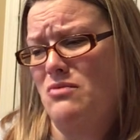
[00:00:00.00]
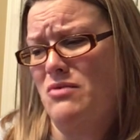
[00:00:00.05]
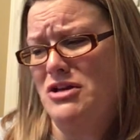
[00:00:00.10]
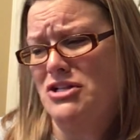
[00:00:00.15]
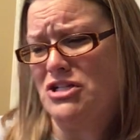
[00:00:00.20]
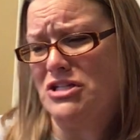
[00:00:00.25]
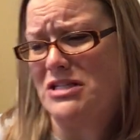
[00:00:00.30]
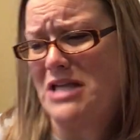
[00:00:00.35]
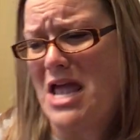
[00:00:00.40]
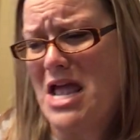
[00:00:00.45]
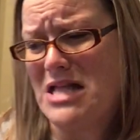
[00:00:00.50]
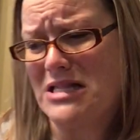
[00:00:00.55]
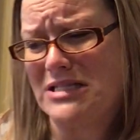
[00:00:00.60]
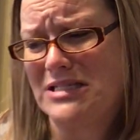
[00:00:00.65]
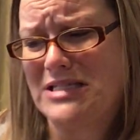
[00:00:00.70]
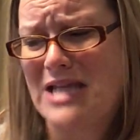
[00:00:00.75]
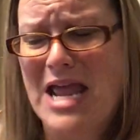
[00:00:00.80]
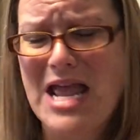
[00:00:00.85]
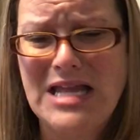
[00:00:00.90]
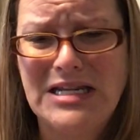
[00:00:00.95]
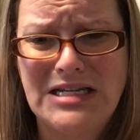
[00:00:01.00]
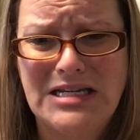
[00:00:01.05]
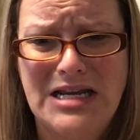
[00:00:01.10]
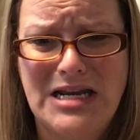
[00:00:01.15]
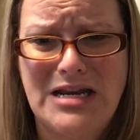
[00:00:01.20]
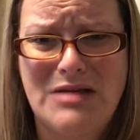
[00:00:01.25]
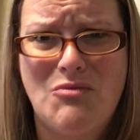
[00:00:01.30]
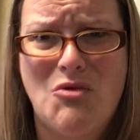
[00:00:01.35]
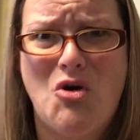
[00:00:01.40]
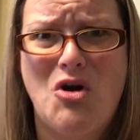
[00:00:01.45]
We just can't stand it
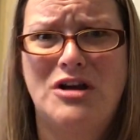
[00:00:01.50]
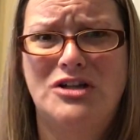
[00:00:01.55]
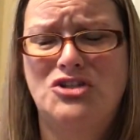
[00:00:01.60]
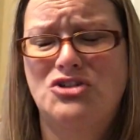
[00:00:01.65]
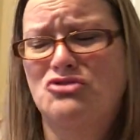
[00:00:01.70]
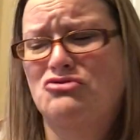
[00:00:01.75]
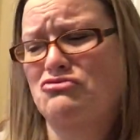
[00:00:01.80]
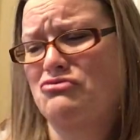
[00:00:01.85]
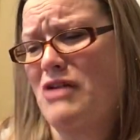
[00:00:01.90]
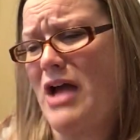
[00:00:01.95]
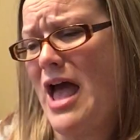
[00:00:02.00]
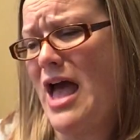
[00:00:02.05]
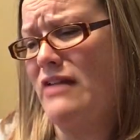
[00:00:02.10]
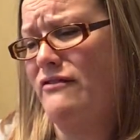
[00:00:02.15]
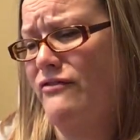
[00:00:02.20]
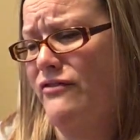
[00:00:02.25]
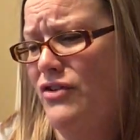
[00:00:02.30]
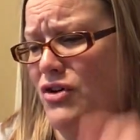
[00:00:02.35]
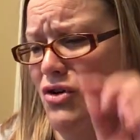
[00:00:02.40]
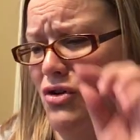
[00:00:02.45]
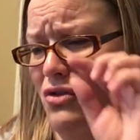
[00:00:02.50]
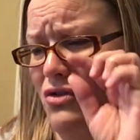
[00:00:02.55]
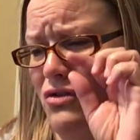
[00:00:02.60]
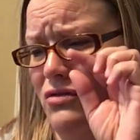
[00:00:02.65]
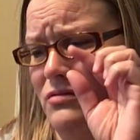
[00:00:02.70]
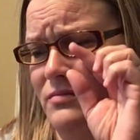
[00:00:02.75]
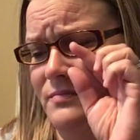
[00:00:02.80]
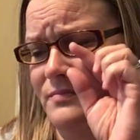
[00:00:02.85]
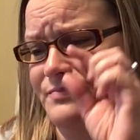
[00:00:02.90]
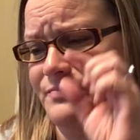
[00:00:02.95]
anymore. It's
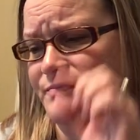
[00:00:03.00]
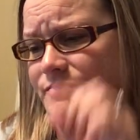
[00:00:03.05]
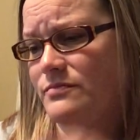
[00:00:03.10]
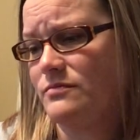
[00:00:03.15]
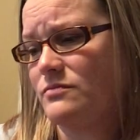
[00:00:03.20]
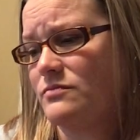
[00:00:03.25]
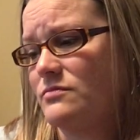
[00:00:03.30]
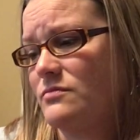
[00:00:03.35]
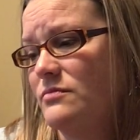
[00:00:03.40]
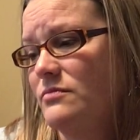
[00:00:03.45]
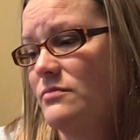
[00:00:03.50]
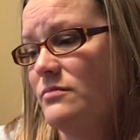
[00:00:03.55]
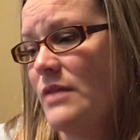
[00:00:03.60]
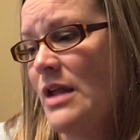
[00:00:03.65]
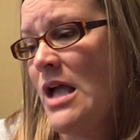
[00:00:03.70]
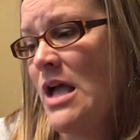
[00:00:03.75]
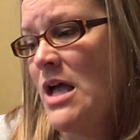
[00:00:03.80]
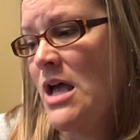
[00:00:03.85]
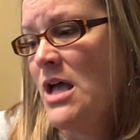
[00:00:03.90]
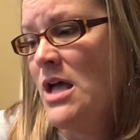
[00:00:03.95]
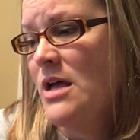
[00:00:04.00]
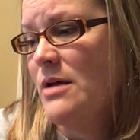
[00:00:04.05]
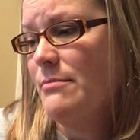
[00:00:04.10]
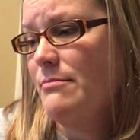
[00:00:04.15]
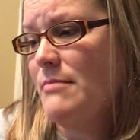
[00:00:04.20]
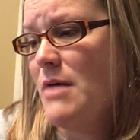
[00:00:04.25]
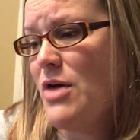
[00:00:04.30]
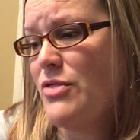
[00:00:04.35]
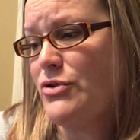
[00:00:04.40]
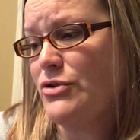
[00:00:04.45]
dreadful."
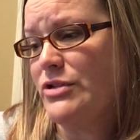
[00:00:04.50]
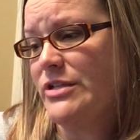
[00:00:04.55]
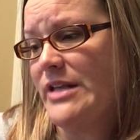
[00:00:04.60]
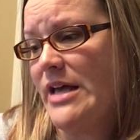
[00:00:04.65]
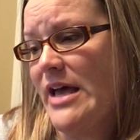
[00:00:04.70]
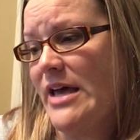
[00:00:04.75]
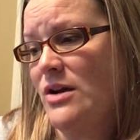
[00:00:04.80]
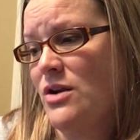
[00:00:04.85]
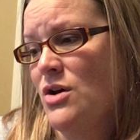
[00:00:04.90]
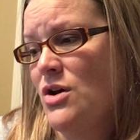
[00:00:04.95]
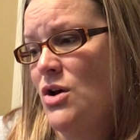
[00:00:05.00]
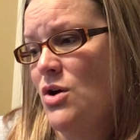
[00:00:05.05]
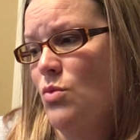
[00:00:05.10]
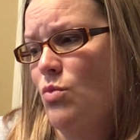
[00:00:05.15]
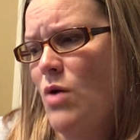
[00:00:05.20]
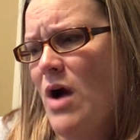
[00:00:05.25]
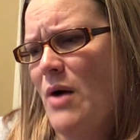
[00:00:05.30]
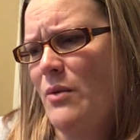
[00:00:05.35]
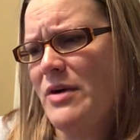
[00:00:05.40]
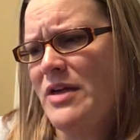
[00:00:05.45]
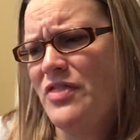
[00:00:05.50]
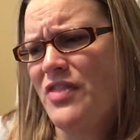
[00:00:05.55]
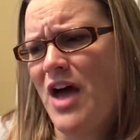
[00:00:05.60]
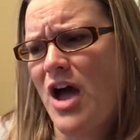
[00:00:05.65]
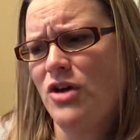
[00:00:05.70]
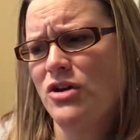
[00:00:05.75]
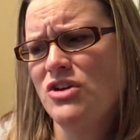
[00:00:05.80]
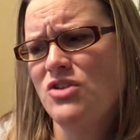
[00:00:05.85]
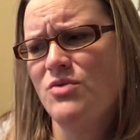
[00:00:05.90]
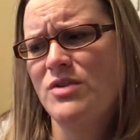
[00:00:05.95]
Mother said, "Why, we
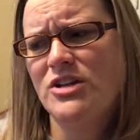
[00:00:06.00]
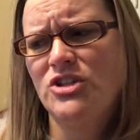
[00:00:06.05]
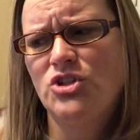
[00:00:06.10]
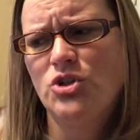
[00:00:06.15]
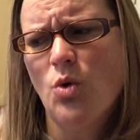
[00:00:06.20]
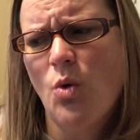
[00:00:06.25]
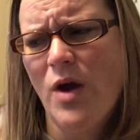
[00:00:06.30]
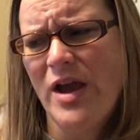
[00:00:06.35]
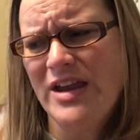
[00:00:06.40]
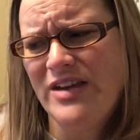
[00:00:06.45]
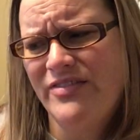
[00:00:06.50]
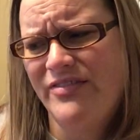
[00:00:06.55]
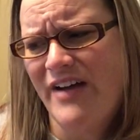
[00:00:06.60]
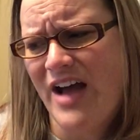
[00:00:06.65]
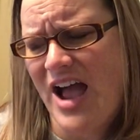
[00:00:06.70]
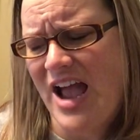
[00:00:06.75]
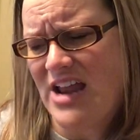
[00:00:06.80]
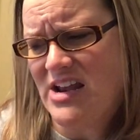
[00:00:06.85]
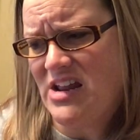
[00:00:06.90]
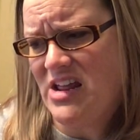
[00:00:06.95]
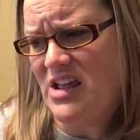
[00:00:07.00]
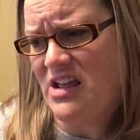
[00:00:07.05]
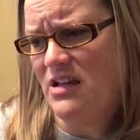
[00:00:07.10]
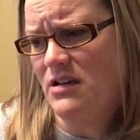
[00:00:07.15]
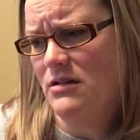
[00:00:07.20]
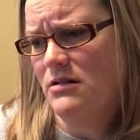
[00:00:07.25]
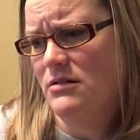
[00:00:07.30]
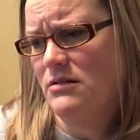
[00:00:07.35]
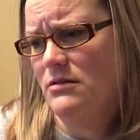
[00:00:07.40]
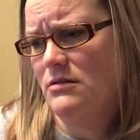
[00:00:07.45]
thought you enjoyed
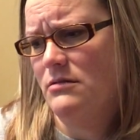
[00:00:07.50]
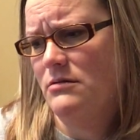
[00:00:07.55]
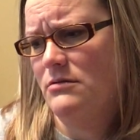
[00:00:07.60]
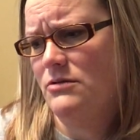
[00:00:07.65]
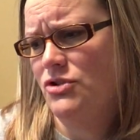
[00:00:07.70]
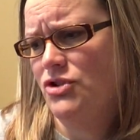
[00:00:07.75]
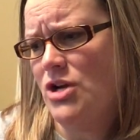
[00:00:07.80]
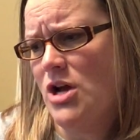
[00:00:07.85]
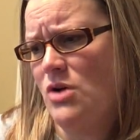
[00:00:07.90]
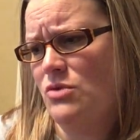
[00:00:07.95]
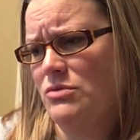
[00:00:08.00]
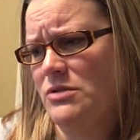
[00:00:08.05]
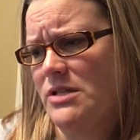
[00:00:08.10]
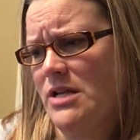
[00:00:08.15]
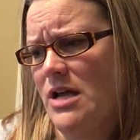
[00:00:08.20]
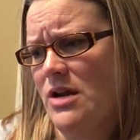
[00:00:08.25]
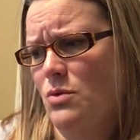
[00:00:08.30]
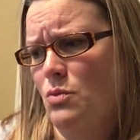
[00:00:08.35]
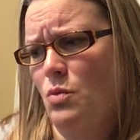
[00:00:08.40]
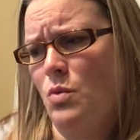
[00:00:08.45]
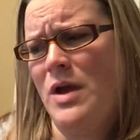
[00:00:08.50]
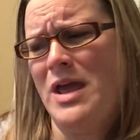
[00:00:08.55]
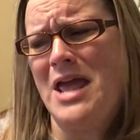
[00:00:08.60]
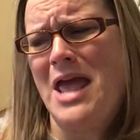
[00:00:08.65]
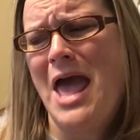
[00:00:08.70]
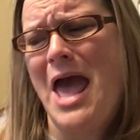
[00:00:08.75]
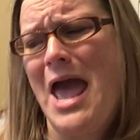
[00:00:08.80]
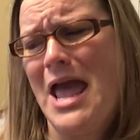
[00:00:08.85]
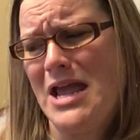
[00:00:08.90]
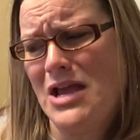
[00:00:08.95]
fighting." Joan said, "We
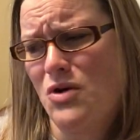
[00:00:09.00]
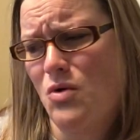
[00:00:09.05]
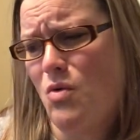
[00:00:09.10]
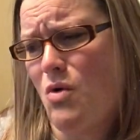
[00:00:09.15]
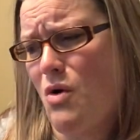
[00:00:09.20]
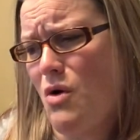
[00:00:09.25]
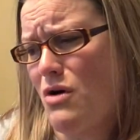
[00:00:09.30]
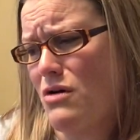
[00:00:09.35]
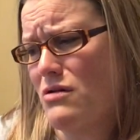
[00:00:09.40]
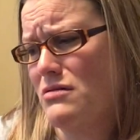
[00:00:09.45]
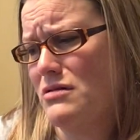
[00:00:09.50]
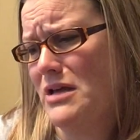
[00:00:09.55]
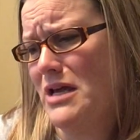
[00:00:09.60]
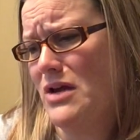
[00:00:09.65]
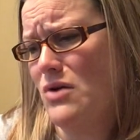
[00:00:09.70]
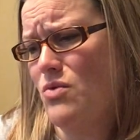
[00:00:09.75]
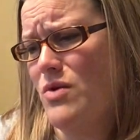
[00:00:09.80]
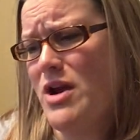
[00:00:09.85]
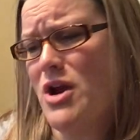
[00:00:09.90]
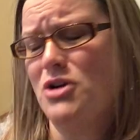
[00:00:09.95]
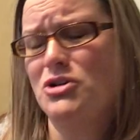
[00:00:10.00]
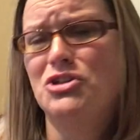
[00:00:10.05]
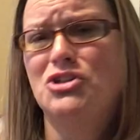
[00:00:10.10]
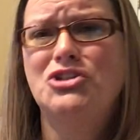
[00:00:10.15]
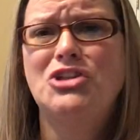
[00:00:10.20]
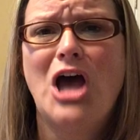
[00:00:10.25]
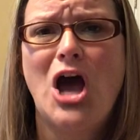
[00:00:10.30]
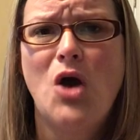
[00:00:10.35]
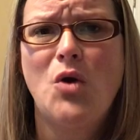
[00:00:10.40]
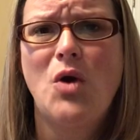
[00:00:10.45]
hate quarreling. We are
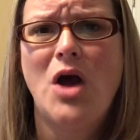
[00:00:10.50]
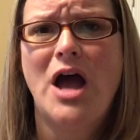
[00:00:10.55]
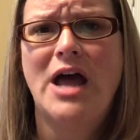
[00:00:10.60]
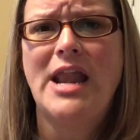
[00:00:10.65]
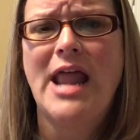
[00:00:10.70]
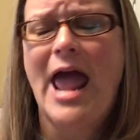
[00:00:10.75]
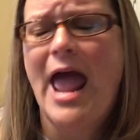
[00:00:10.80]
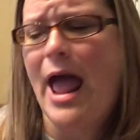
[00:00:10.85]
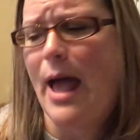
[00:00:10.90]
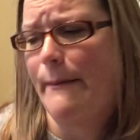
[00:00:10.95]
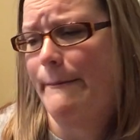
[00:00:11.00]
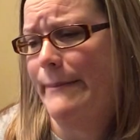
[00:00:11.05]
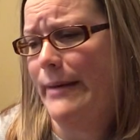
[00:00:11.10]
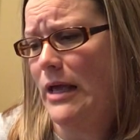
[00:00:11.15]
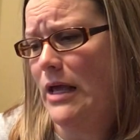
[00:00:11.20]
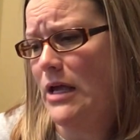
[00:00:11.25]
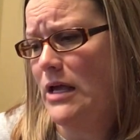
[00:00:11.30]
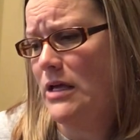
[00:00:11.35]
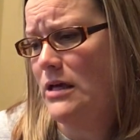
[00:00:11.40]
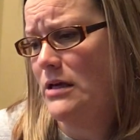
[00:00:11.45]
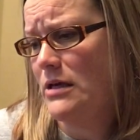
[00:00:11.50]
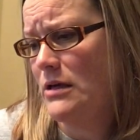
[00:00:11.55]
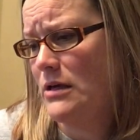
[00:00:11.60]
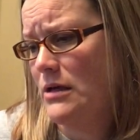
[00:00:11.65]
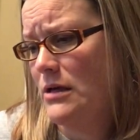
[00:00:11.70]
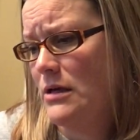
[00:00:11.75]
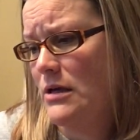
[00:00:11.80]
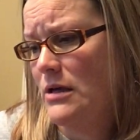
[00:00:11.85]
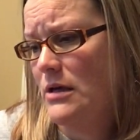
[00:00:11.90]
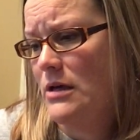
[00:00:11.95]
so unhappy."
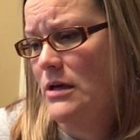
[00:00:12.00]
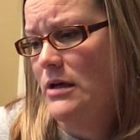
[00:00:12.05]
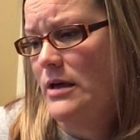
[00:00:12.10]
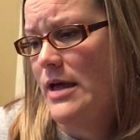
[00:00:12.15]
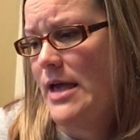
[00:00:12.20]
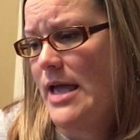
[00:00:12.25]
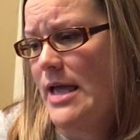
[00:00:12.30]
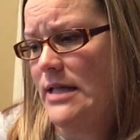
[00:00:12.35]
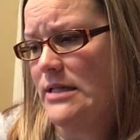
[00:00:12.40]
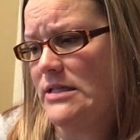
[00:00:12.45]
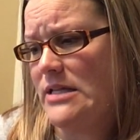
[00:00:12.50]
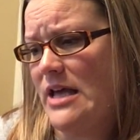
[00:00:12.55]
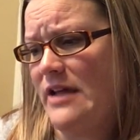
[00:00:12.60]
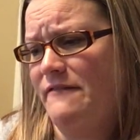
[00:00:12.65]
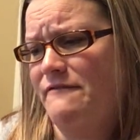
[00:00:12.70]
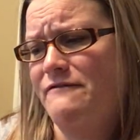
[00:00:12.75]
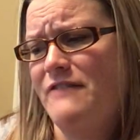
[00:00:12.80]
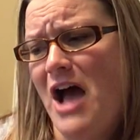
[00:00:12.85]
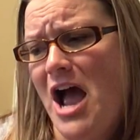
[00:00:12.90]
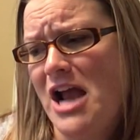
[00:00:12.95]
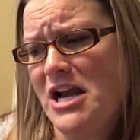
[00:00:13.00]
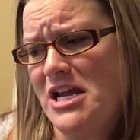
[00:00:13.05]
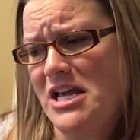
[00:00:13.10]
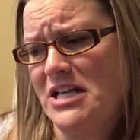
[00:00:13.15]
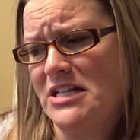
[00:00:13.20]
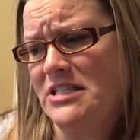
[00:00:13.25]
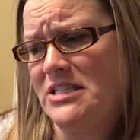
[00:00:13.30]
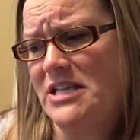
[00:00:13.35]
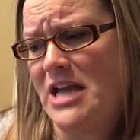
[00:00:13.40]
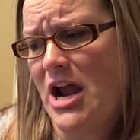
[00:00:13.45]
Ann said, "Fighting
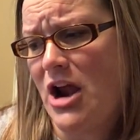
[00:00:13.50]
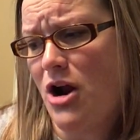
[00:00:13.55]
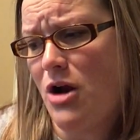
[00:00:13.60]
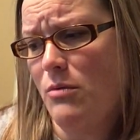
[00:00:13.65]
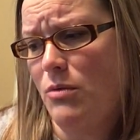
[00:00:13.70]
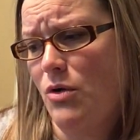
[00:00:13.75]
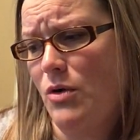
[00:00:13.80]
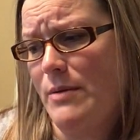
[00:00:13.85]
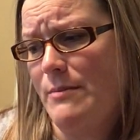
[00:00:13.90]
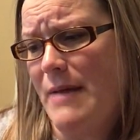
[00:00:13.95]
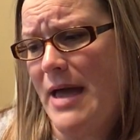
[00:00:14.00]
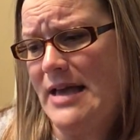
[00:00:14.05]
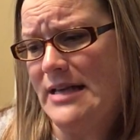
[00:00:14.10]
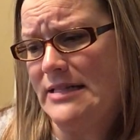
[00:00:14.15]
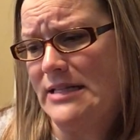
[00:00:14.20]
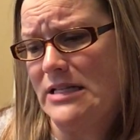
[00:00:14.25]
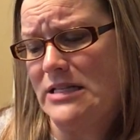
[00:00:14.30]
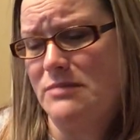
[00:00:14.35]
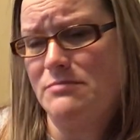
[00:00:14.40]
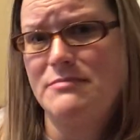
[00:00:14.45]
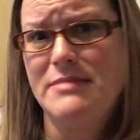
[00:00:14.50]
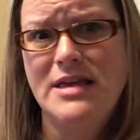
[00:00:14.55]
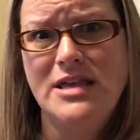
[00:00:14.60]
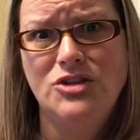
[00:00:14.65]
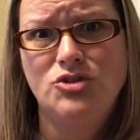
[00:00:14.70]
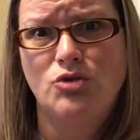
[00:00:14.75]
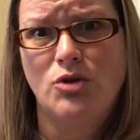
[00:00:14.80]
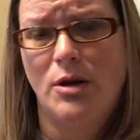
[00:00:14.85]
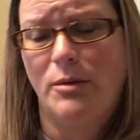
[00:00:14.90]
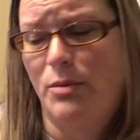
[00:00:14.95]
is terrible. It makes us
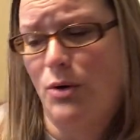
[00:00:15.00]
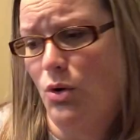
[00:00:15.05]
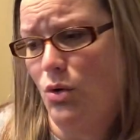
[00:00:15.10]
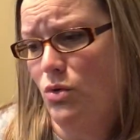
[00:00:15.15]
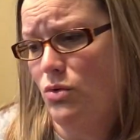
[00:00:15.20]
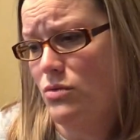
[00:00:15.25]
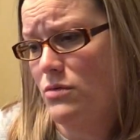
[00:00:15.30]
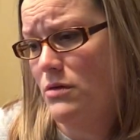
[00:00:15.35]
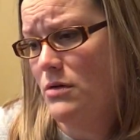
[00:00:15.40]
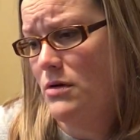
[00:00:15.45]
miserable."